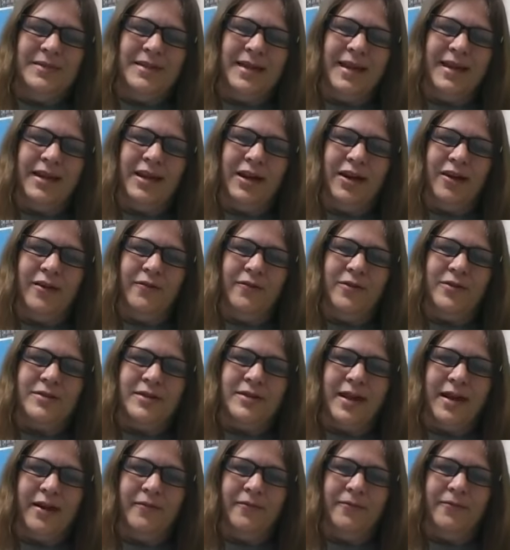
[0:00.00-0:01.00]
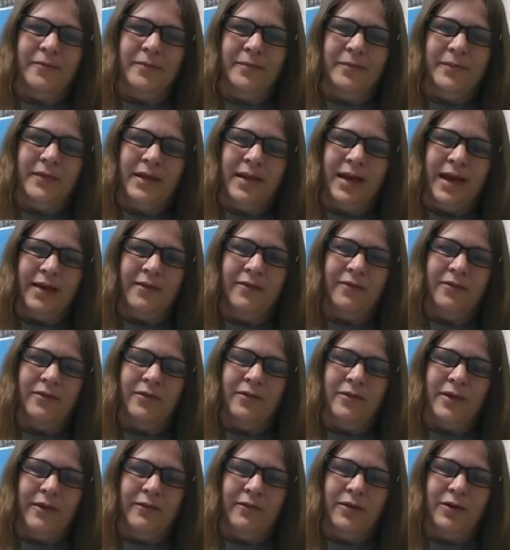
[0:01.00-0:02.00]
Take care of yourself.
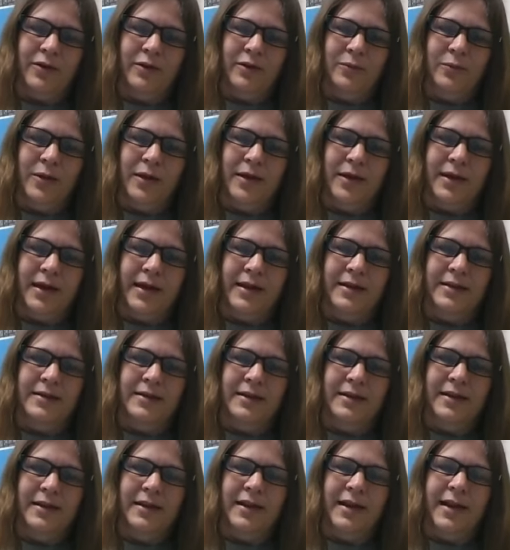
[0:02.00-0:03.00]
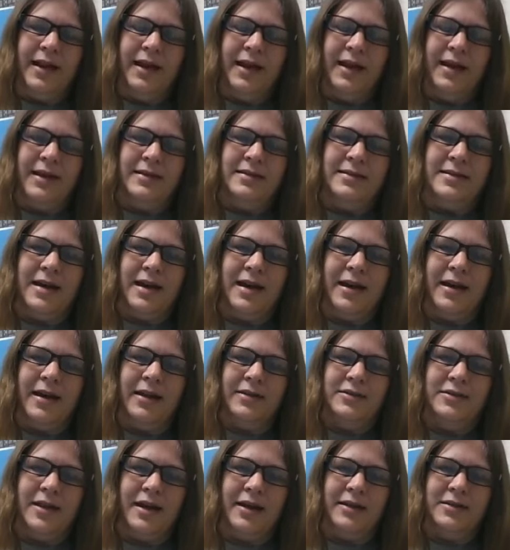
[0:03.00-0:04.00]
Have a good weekend, and
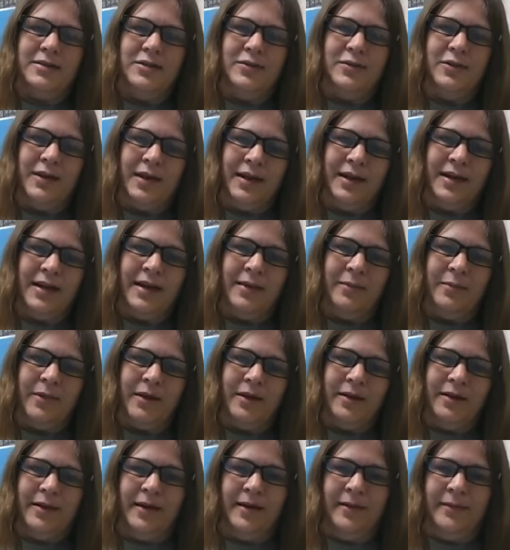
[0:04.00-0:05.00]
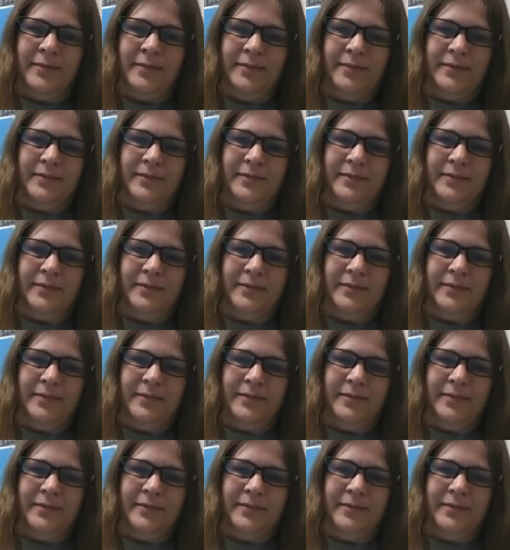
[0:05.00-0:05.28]
I'll talk to you again on Monday.